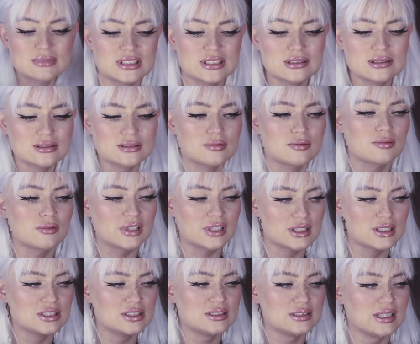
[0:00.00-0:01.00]
This is a
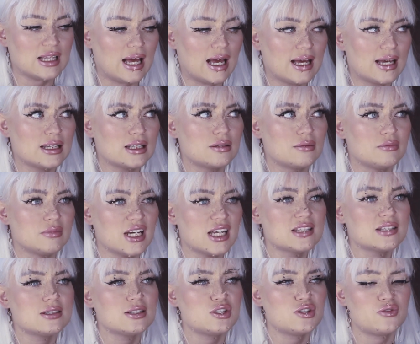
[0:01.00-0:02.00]
really sad
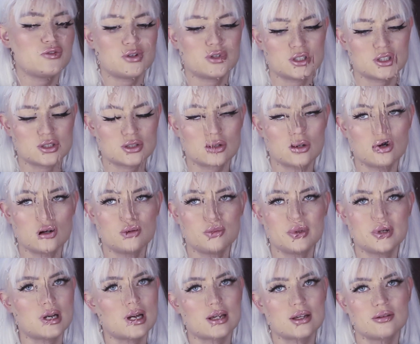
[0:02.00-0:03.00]
message for us all,
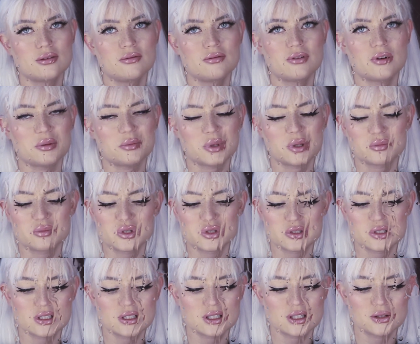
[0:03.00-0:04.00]
but I couldn't find my
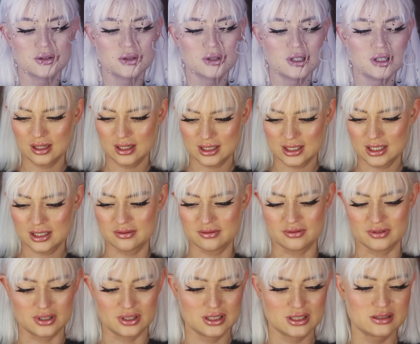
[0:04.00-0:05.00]
Musical.ly hoodie. I got a
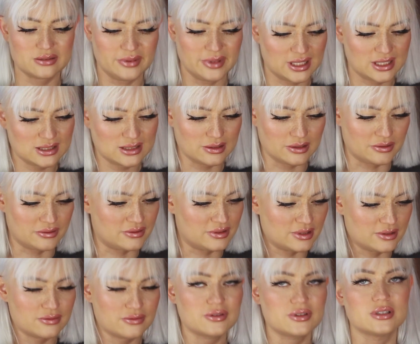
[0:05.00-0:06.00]
various mix of
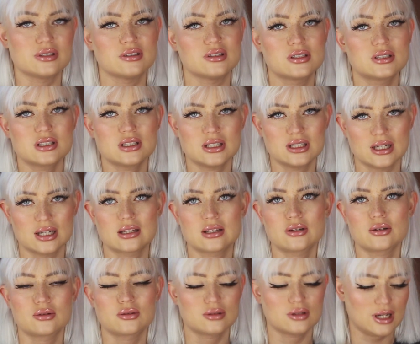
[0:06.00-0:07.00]
different
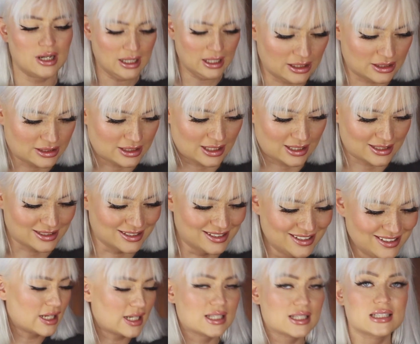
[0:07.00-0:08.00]
yellow hair
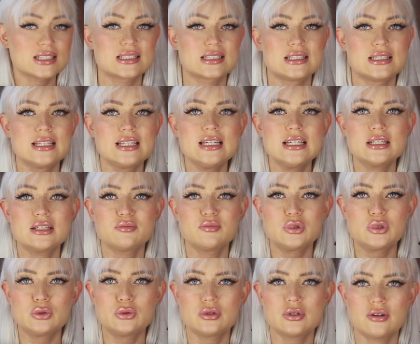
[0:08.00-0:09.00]
dyes. I got this Neon
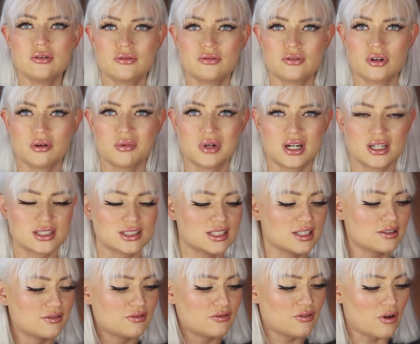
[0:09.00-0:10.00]
Moon from
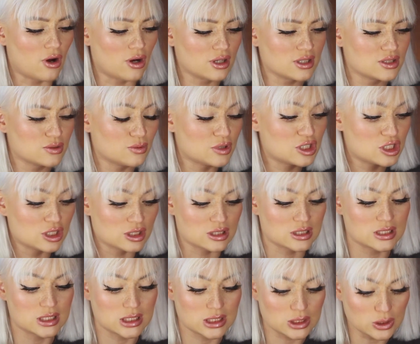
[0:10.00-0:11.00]
Arctic Fox, which is
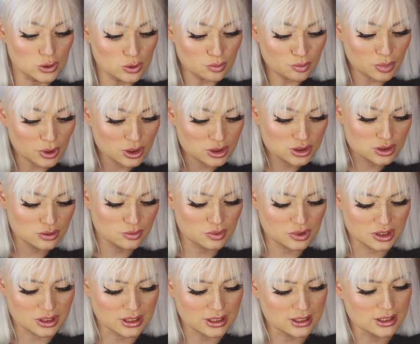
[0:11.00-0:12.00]

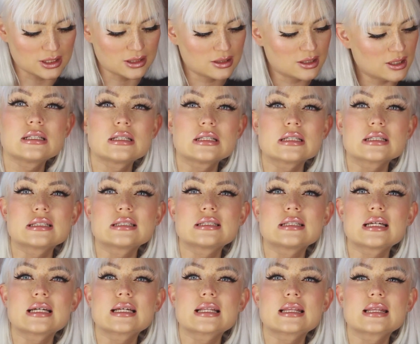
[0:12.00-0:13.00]
super neon. It looks
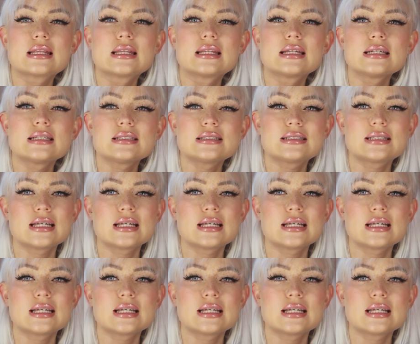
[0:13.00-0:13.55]
like this.